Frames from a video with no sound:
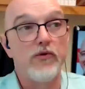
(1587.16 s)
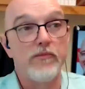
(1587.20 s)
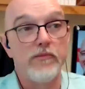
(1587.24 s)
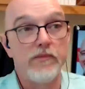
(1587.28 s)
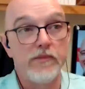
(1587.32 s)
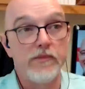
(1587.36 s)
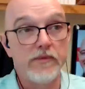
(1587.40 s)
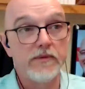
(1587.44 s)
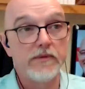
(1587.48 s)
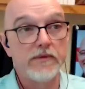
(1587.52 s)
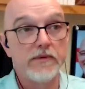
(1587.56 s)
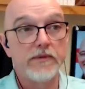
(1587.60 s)

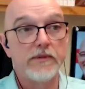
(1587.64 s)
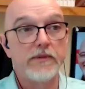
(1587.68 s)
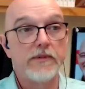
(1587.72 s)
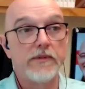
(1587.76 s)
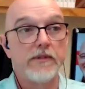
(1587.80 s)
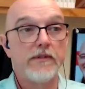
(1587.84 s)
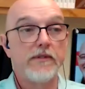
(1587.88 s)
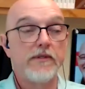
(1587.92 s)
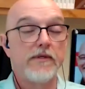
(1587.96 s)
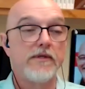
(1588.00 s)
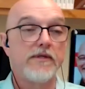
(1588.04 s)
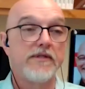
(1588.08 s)
Hume
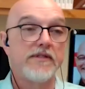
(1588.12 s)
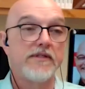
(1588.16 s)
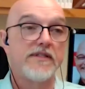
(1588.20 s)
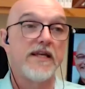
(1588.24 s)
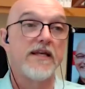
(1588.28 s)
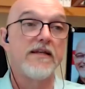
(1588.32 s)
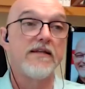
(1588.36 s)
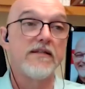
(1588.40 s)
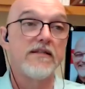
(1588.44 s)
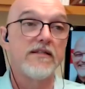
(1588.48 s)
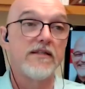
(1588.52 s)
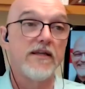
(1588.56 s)

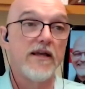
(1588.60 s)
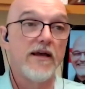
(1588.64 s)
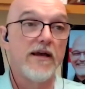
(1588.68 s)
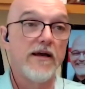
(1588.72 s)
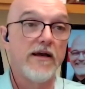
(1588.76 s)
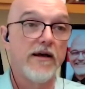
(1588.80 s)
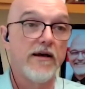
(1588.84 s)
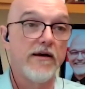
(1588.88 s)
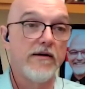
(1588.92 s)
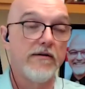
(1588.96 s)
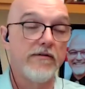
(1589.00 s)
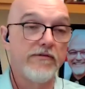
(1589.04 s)
sense
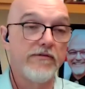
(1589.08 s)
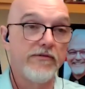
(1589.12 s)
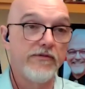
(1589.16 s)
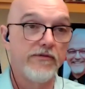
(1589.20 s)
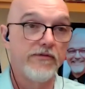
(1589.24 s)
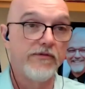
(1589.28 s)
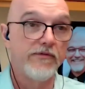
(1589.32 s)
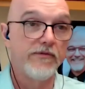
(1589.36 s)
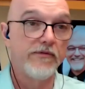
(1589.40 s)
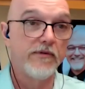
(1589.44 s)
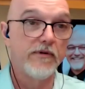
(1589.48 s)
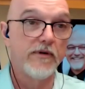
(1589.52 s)
of
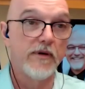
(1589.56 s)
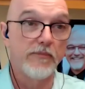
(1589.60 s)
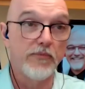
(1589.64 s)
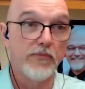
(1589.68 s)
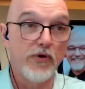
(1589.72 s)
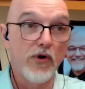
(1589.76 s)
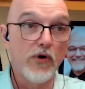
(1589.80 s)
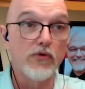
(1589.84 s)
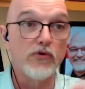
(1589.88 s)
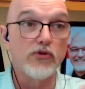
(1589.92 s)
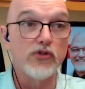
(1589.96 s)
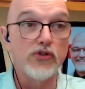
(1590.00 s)

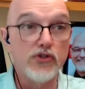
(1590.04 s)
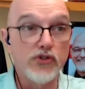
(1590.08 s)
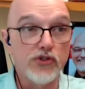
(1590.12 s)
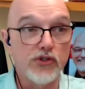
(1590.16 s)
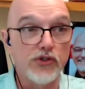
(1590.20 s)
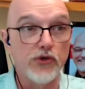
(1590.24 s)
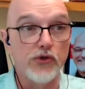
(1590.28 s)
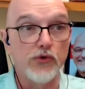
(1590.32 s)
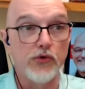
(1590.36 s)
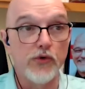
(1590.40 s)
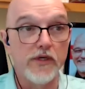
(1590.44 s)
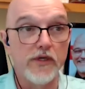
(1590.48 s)
approach
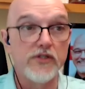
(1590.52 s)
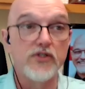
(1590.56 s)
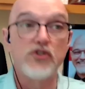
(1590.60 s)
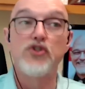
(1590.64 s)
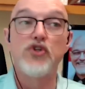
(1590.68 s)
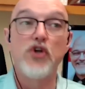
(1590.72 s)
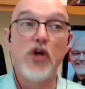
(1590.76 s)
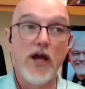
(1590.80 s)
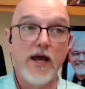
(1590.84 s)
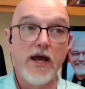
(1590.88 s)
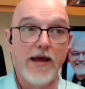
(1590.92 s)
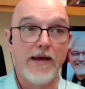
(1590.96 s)
to
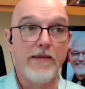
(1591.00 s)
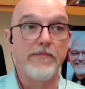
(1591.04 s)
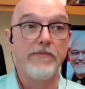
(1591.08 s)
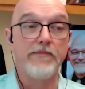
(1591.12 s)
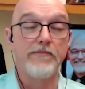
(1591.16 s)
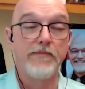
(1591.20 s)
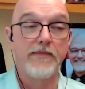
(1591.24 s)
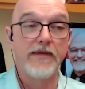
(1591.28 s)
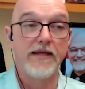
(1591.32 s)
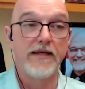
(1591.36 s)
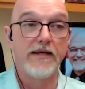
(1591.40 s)
his job.